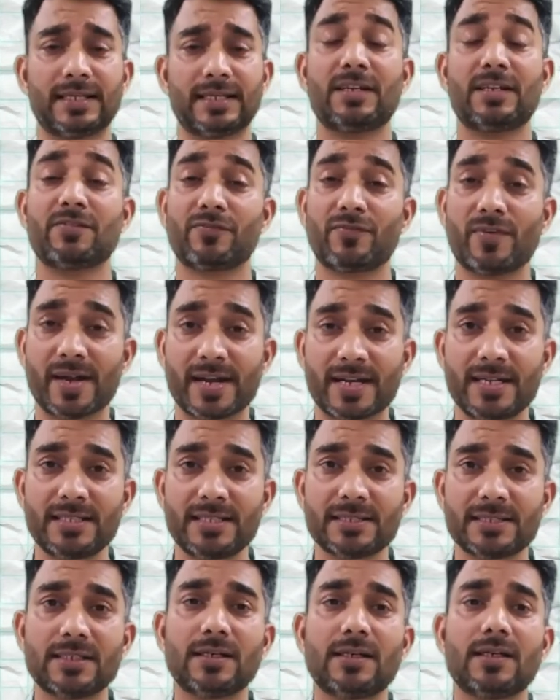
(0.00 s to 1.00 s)
it finds
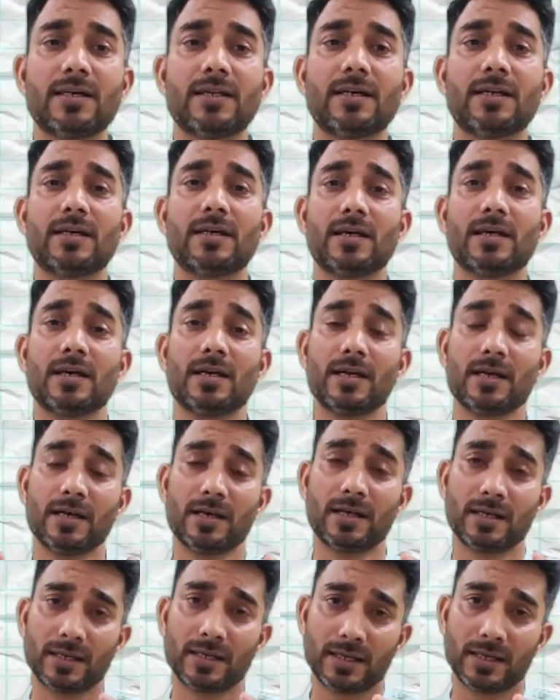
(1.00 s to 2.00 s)

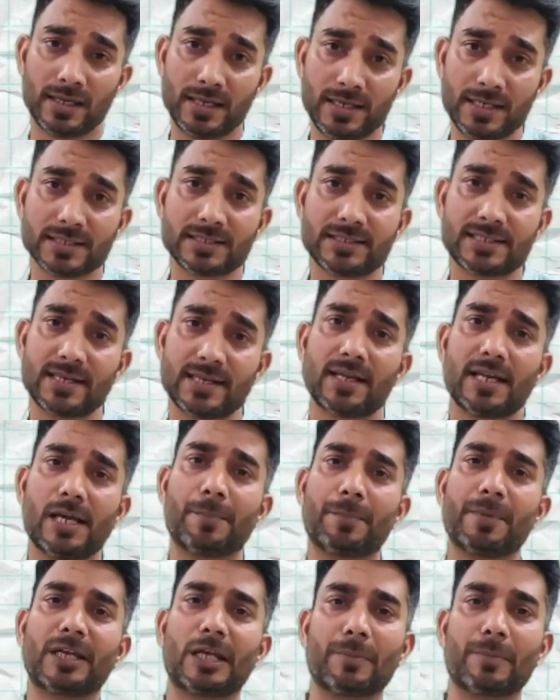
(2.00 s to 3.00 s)
industrial
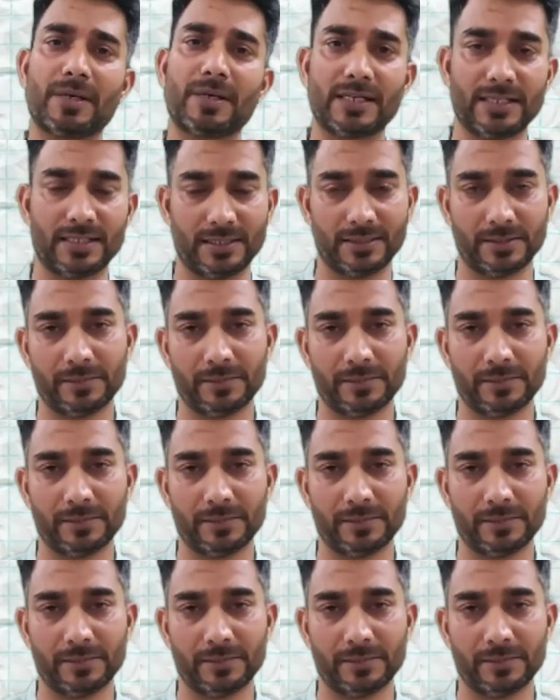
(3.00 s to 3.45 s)
applicability.